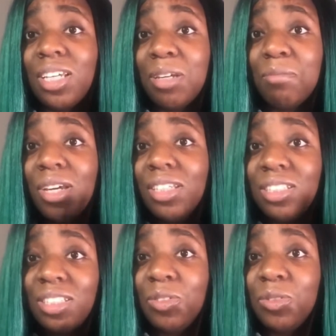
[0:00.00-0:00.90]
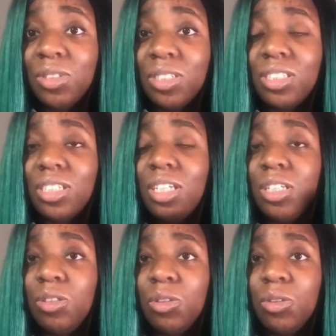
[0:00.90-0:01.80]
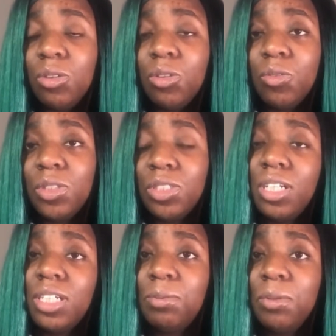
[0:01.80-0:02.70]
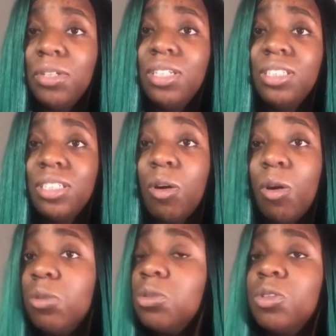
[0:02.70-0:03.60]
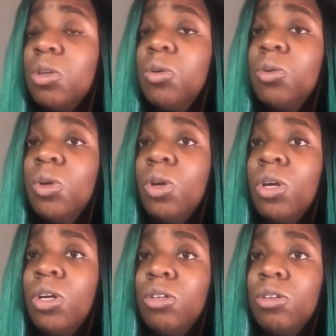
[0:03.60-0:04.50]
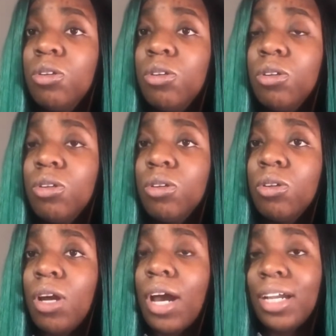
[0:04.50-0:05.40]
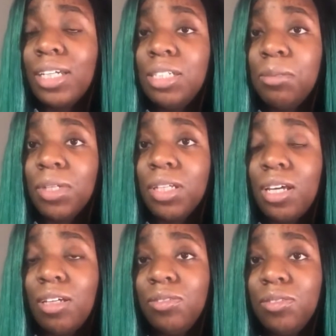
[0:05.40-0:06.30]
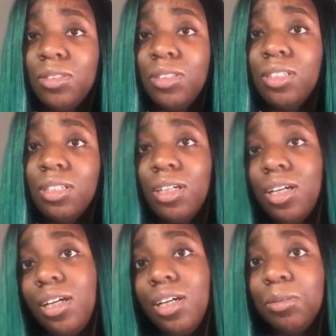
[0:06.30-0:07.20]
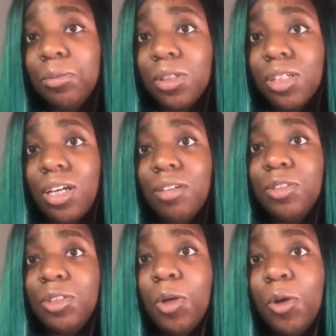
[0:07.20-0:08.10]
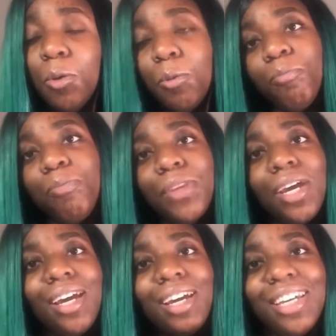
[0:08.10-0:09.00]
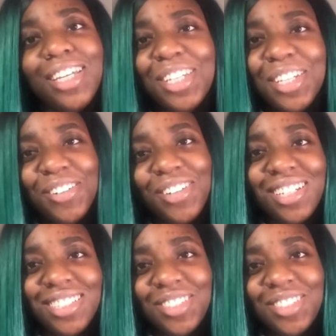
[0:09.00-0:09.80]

can make the difference in your university experience and also your academic life and work life. So here is the